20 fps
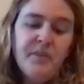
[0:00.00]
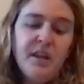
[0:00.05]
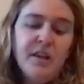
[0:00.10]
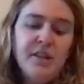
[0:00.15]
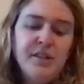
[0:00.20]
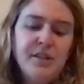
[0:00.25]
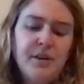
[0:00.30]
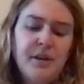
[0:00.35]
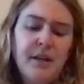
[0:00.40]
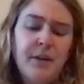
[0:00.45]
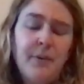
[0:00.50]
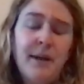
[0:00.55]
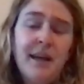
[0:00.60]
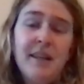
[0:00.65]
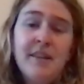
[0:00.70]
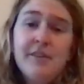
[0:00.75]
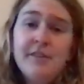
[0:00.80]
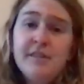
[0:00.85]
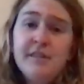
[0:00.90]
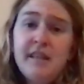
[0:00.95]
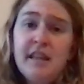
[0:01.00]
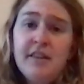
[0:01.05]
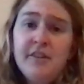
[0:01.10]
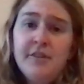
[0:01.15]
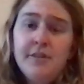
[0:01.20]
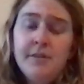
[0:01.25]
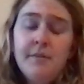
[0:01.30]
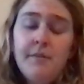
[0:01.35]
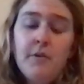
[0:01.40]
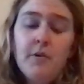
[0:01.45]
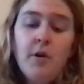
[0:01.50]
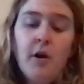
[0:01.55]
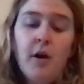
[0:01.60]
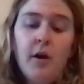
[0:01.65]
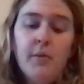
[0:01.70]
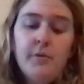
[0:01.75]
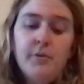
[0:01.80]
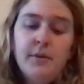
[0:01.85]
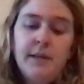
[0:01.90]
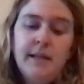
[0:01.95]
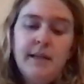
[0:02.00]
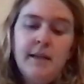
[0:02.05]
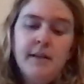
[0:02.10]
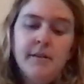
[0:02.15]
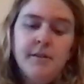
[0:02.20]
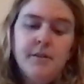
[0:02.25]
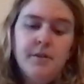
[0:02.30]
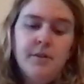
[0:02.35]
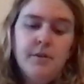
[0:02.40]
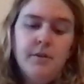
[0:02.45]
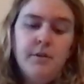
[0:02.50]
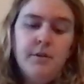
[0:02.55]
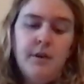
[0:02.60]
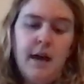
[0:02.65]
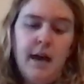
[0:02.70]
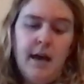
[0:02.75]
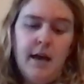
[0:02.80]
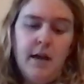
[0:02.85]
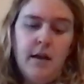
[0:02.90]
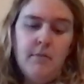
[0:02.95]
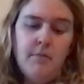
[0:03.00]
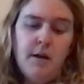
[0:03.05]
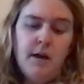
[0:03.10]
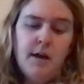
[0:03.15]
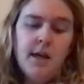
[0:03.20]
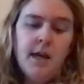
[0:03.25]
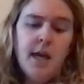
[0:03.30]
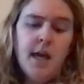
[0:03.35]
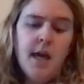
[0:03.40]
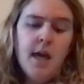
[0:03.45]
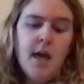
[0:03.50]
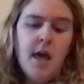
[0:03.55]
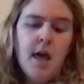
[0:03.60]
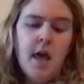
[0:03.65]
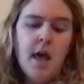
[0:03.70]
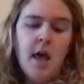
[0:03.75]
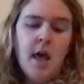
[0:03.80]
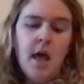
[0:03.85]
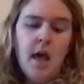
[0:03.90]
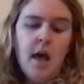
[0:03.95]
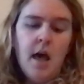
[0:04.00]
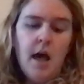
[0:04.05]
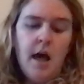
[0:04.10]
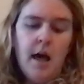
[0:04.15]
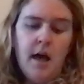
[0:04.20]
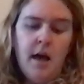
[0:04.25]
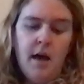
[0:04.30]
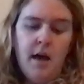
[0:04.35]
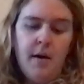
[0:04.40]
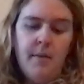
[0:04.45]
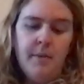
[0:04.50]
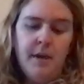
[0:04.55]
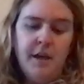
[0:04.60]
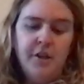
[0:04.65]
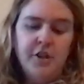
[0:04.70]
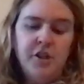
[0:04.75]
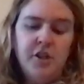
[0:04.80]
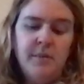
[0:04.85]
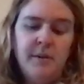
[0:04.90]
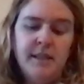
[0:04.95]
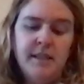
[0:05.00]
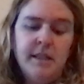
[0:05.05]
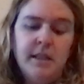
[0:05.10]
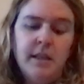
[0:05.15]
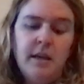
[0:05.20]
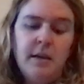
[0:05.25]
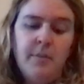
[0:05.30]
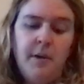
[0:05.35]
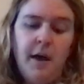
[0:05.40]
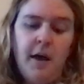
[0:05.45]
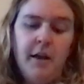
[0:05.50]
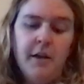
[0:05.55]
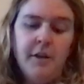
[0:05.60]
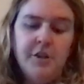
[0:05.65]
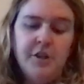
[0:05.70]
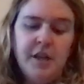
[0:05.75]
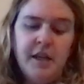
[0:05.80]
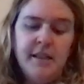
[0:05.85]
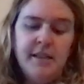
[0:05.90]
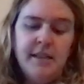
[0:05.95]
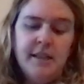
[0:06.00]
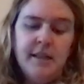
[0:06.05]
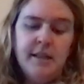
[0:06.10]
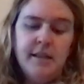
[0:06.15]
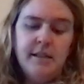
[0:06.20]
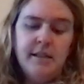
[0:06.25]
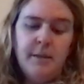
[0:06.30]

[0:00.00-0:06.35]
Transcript: So anyway, then there's a phone call between Natsu and Maki. And she basically apologizes.